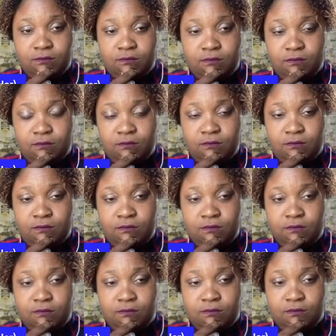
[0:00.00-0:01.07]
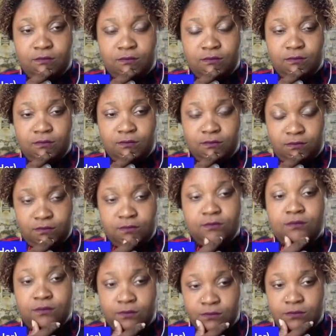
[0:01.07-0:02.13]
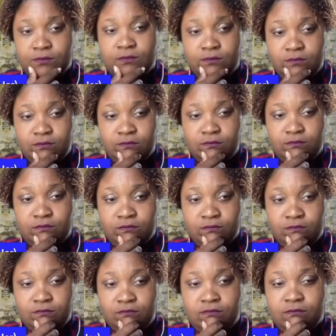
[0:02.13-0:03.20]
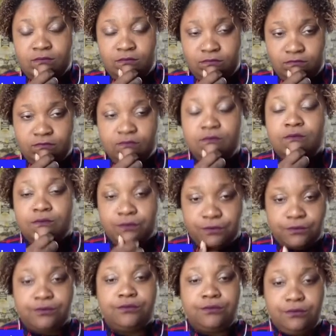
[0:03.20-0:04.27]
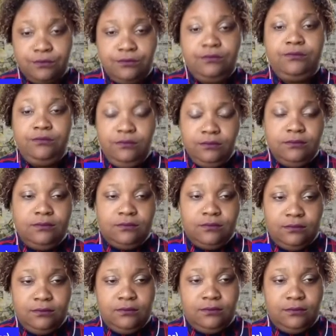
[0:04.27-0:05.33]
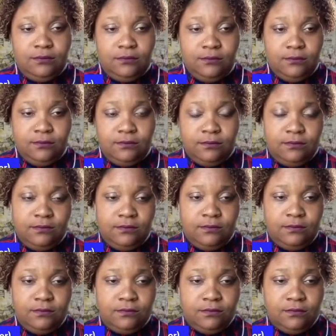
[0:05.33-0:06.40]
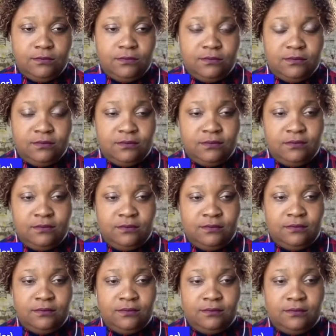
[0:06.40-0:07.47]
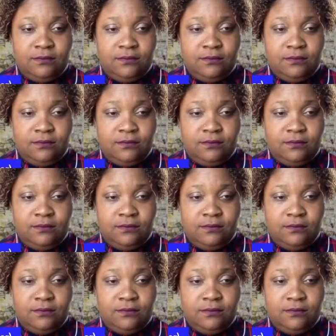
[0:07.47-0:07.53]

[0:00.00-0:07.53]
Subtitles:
This person isn't speaking.